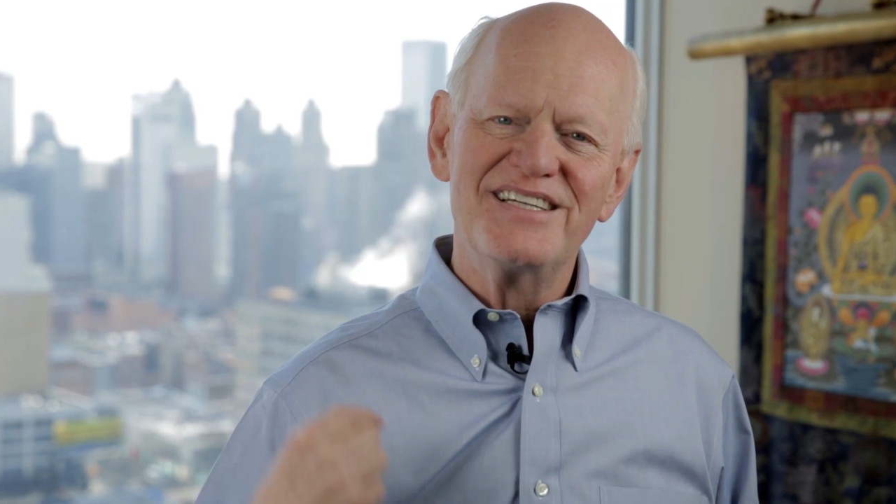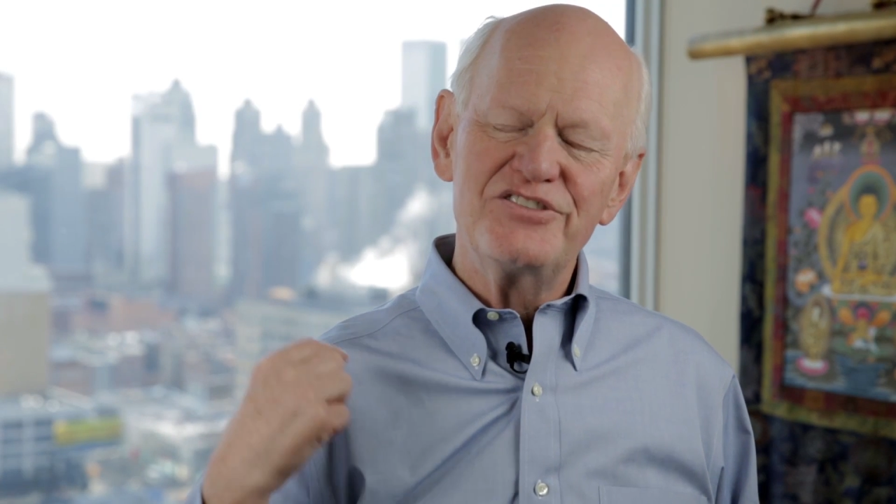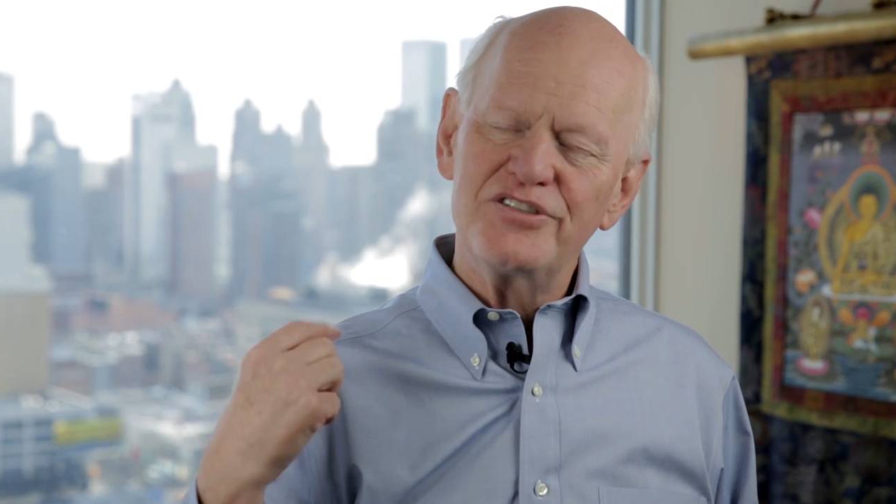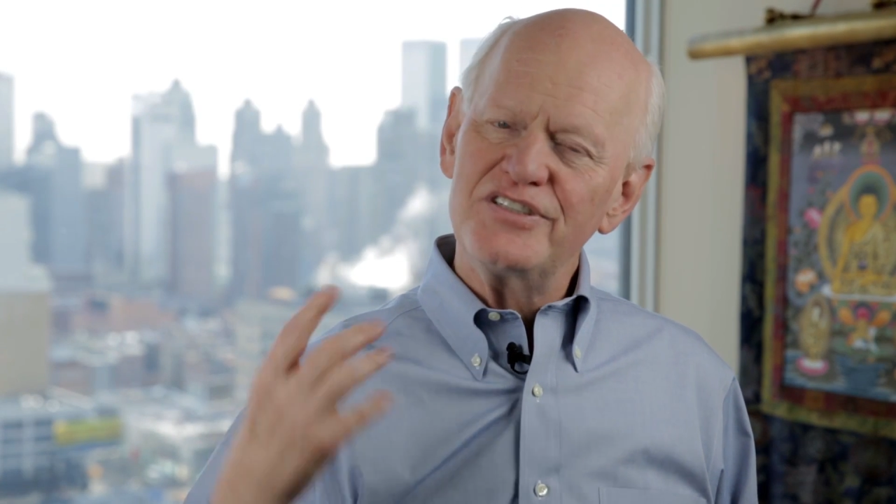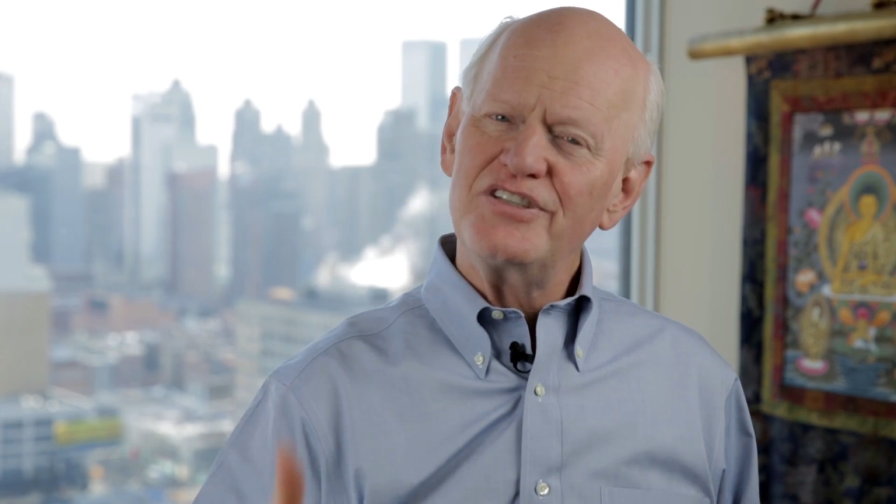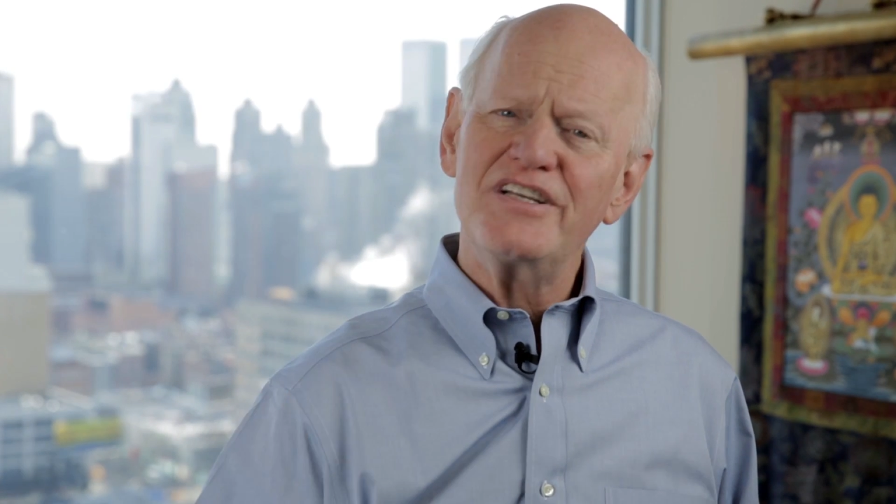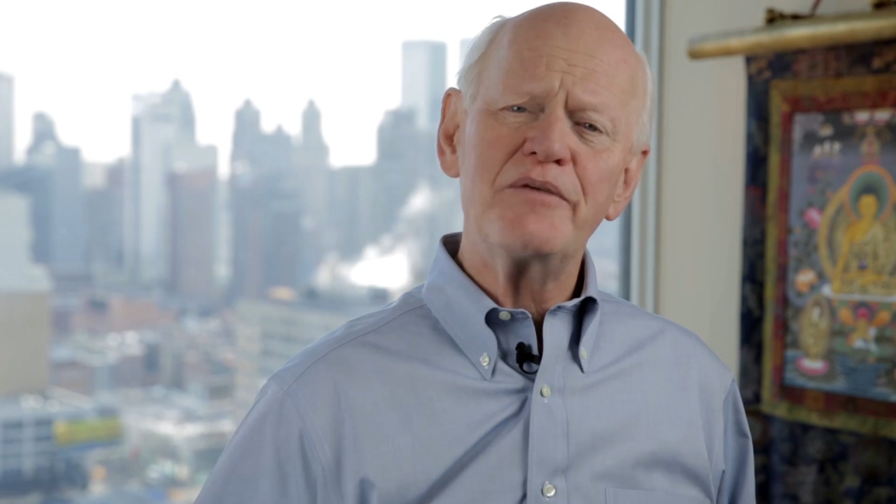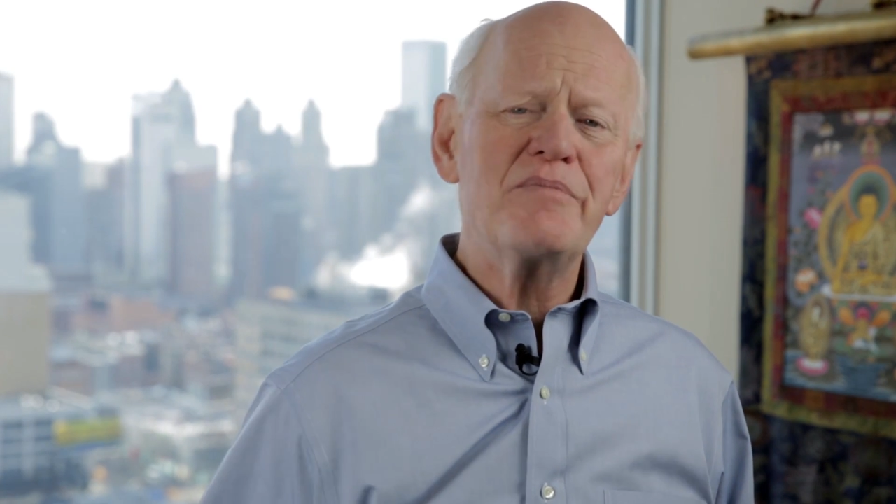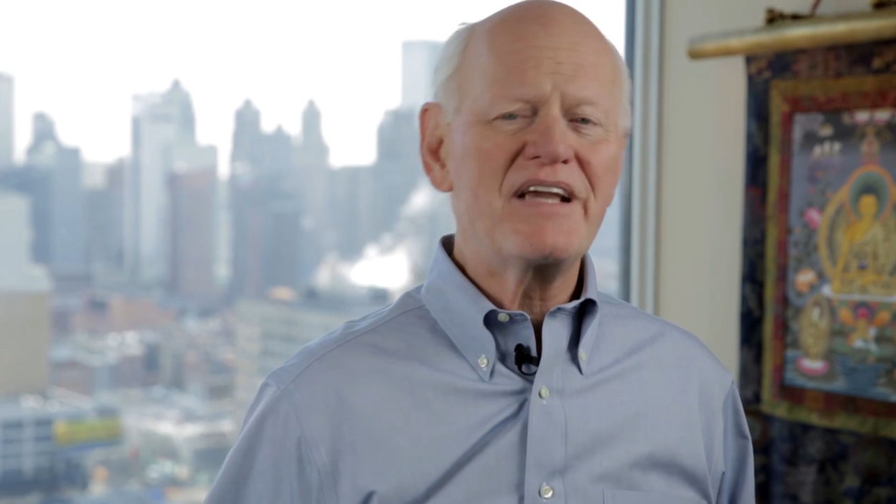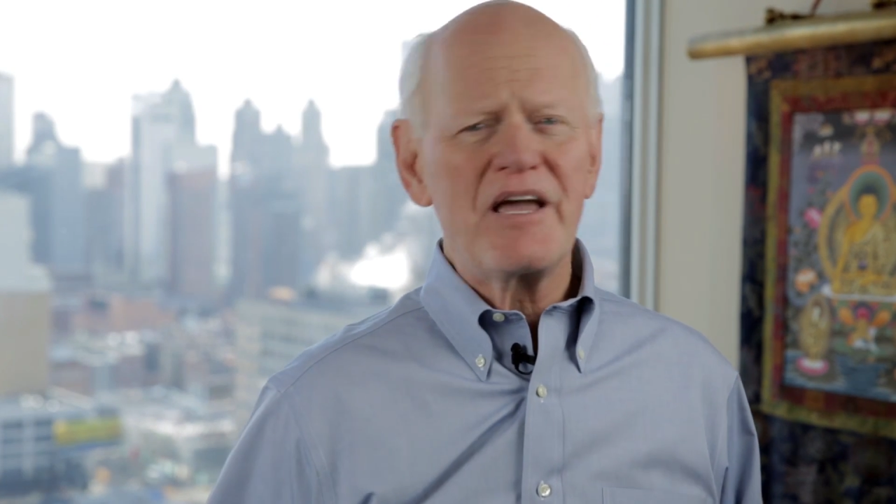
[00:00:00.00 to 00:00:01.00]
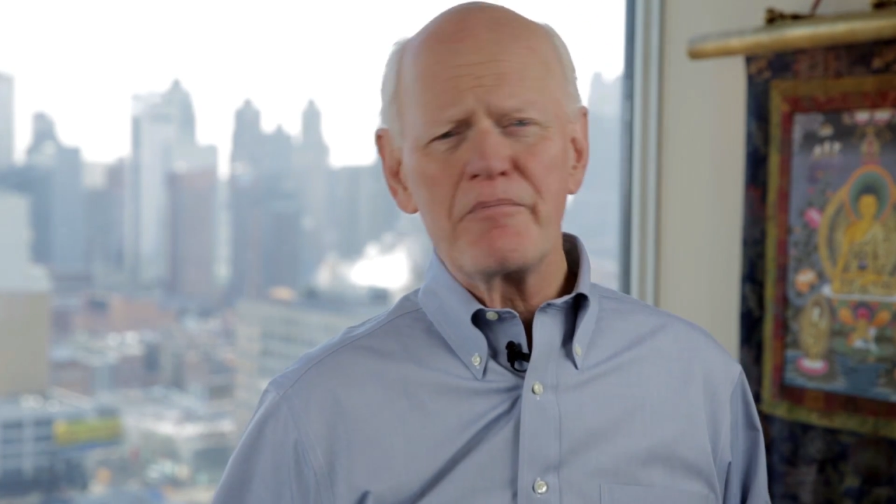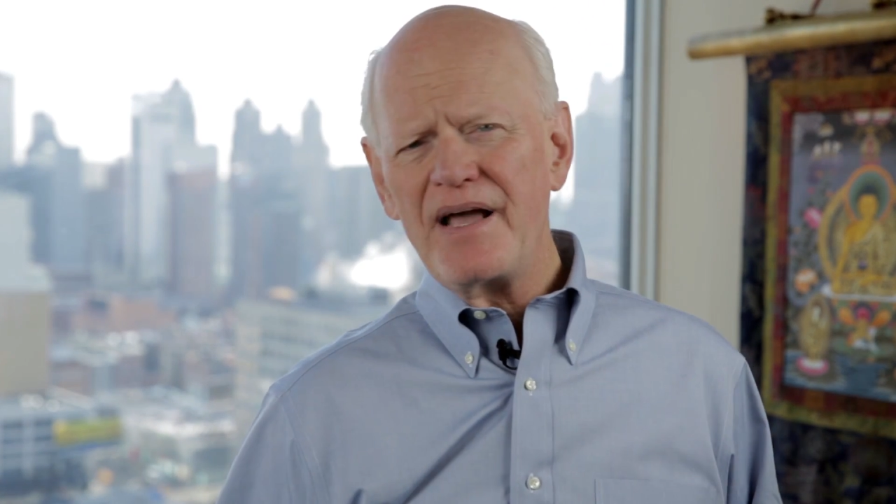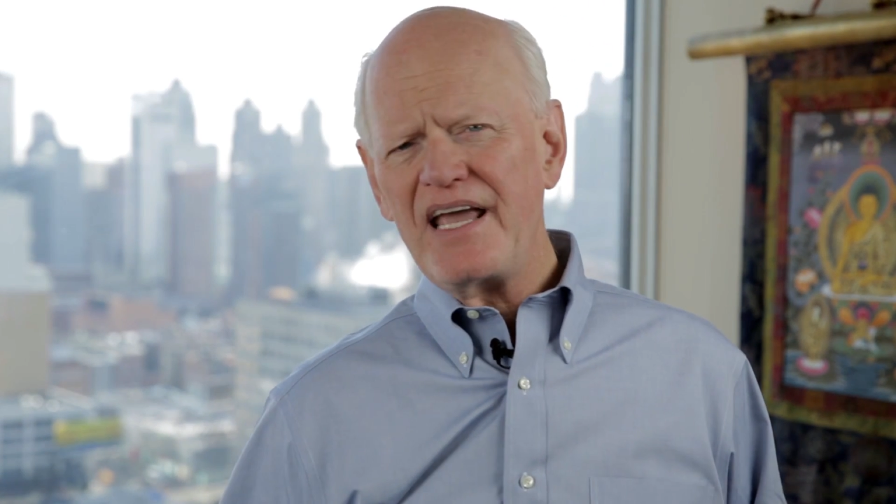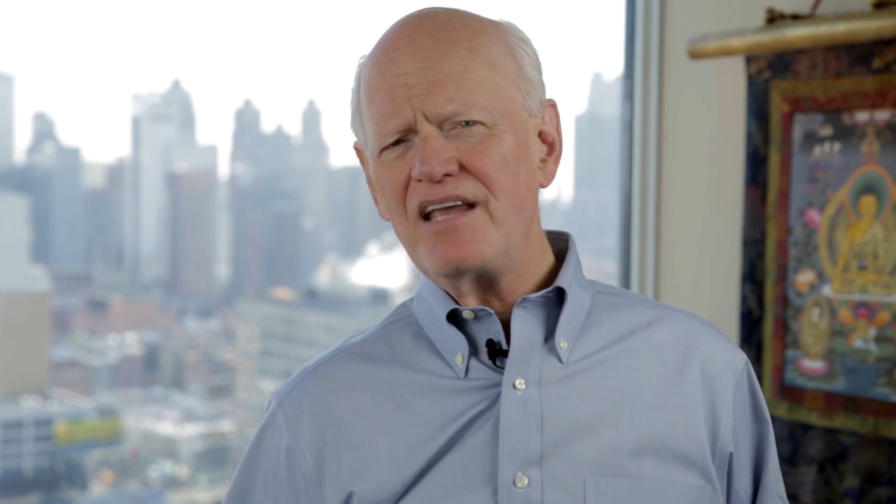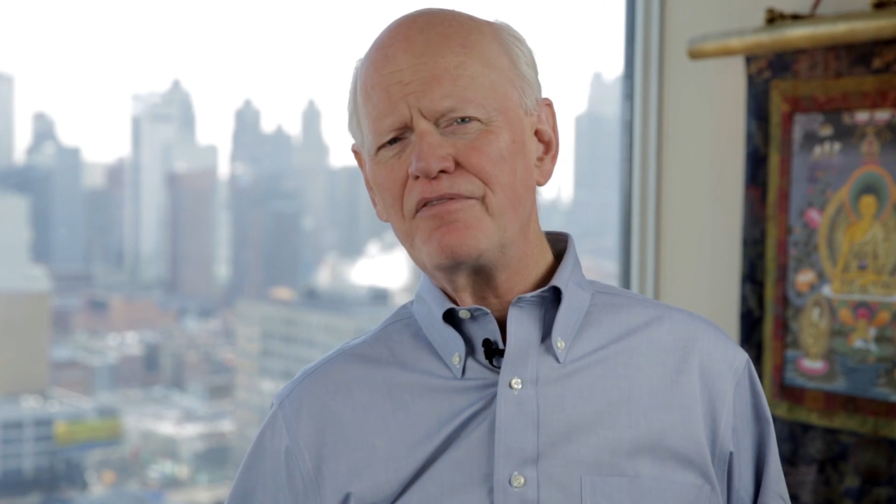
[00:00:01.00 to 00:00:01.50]
She said, "It became
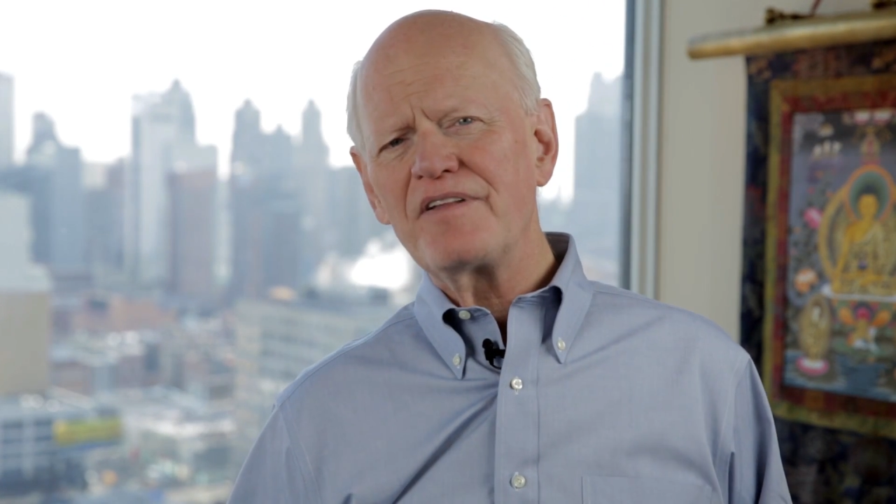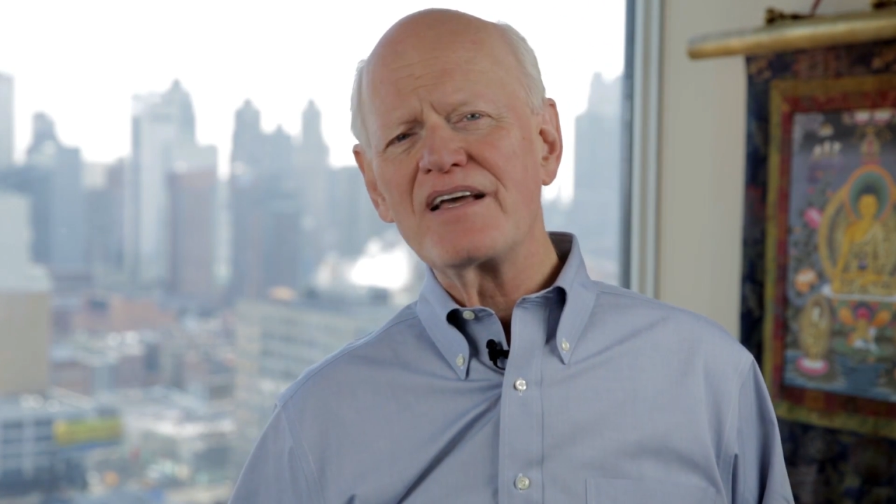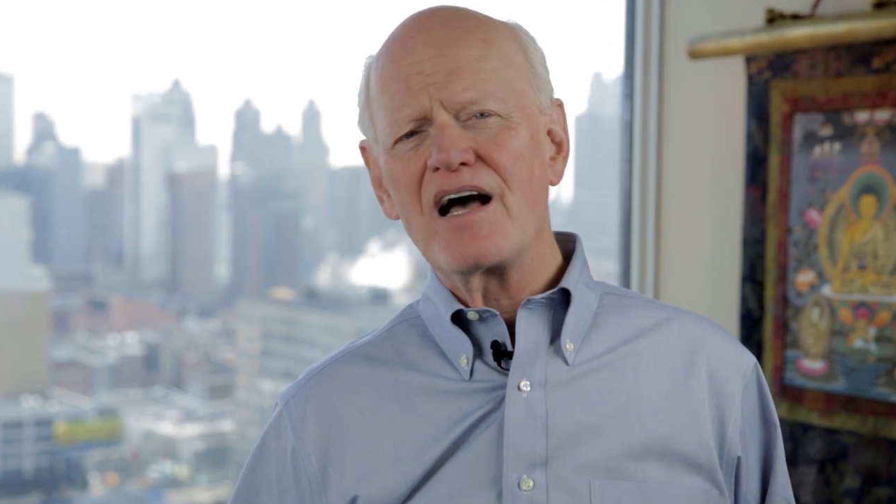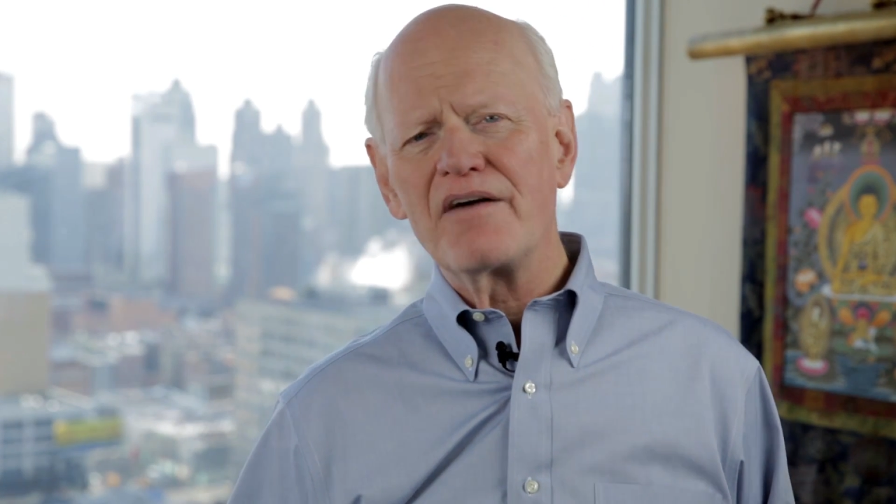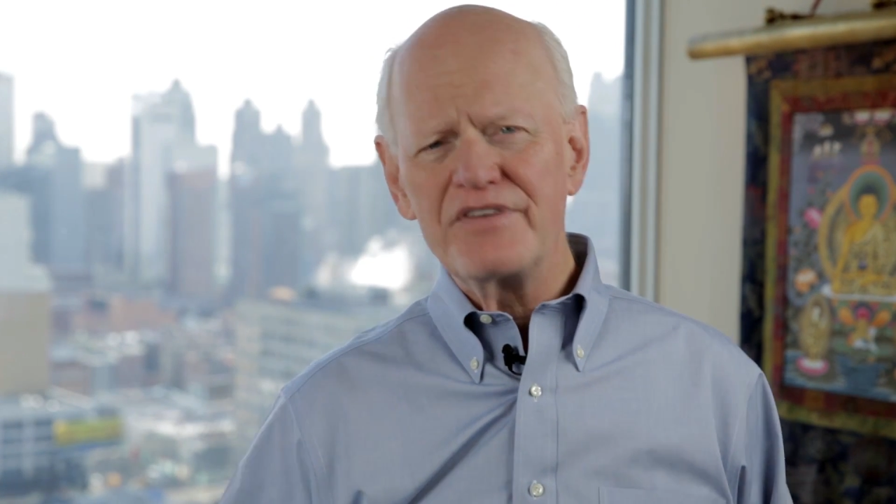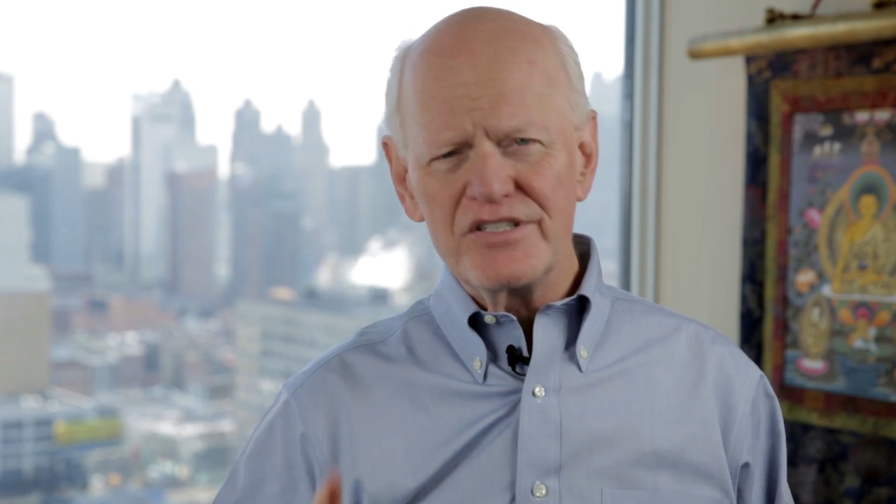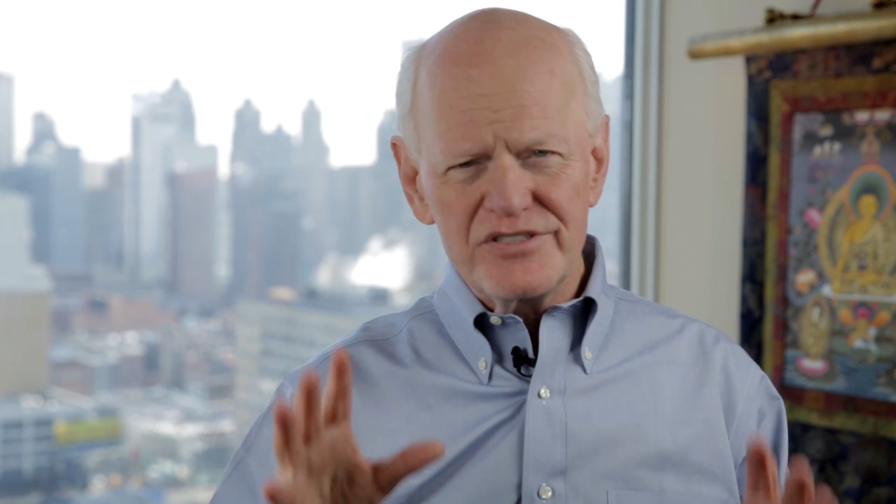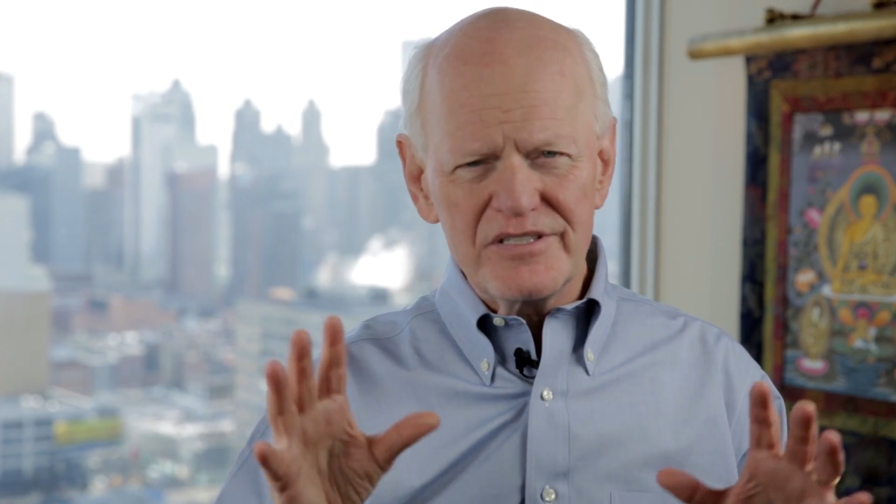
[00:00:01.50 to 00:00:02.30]
painfully obvious